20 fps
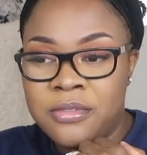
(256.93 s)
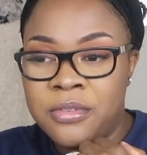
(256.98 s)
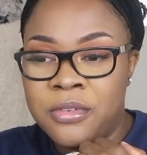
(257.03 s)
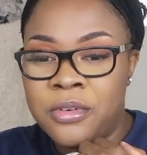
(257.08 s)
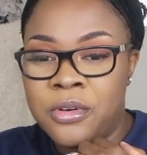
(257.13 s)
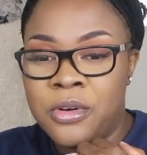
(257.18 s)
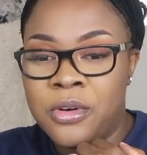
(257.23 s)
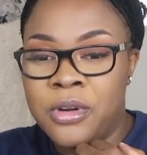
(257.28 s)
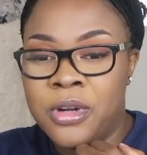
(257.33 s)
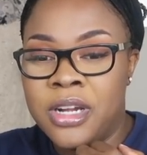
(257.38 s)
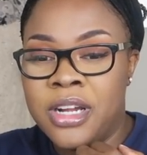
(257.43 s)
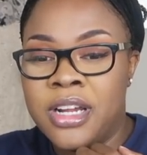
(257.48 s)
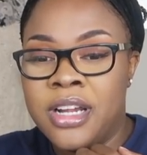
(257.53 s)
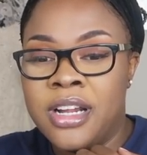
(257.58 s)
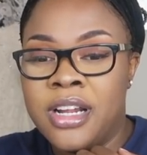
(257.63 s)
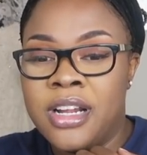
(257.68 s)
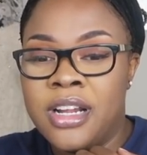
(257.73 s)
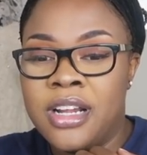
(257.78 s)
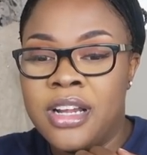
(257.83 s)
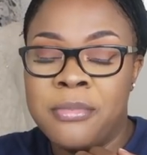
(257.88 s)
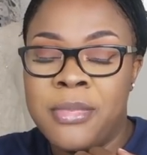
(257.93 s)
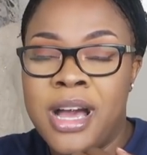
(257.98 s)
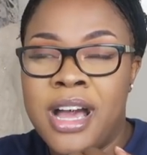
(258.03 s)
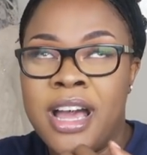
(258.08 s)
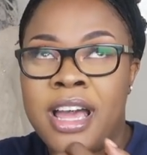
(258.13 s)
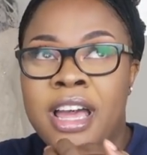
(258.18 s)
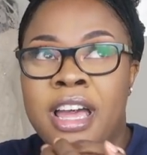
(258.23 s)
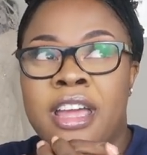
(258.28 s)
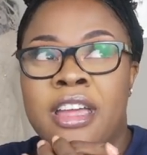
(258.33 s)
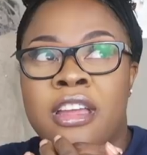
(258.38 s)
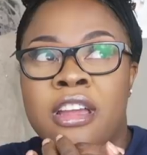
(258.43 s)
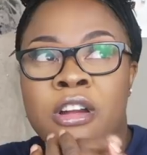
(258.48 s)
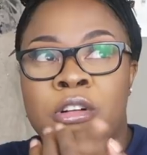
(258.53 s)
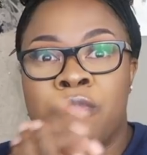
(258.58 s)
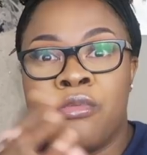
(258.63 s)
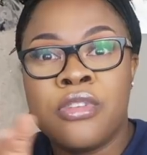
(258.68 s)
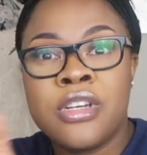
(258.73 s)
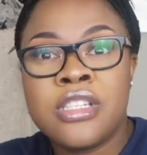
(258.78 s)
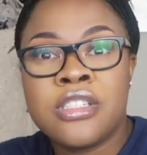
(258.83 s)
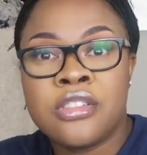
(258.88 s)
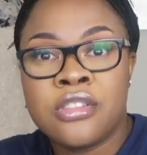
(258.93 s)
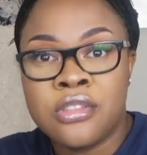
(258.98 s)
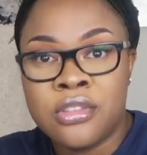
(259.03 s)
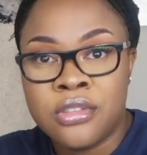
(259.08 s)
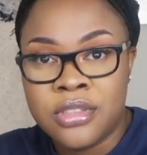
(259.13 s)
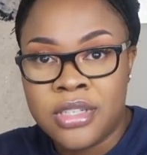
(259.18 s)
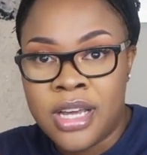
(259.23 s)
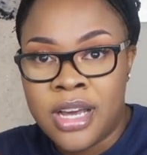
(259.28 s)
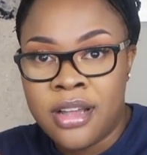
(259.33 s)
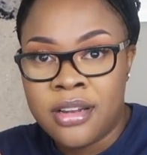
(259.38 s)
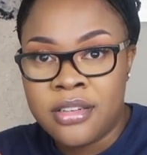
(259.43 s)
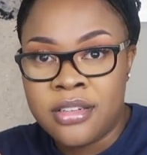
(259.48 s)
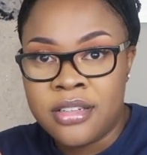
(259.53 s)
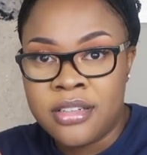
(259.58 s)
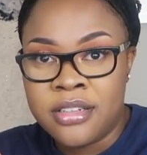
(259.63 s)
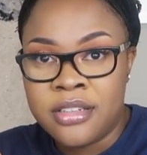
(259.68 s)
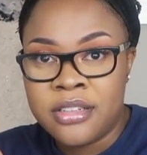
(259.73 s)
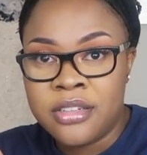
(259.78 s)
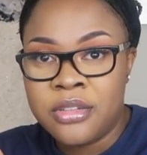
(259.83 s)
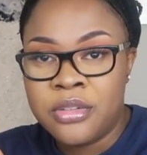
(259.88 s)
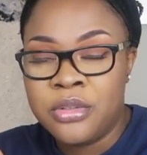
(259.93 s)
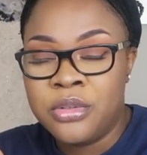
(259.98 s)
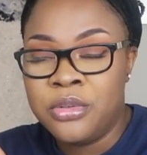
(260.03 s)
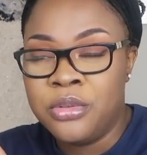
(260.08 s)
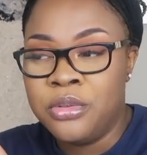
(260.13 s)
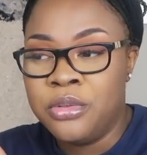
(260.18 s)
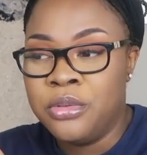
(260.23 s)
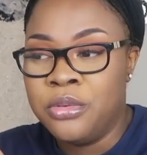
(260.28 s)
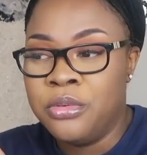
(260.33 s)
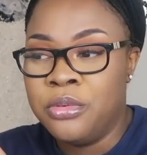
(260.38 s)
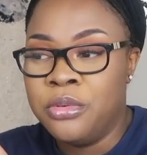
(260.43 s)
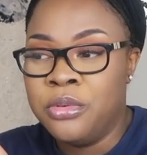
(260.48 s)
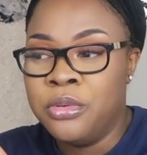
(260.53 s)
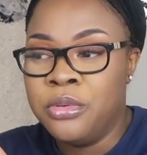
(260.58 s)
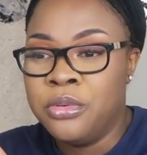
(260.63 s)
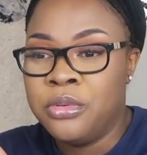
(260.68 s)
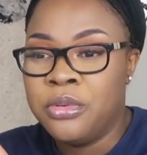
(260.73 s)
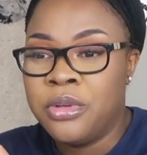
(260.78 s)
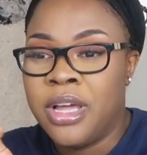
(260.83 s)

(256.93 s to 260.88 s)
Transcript: for my original doctor who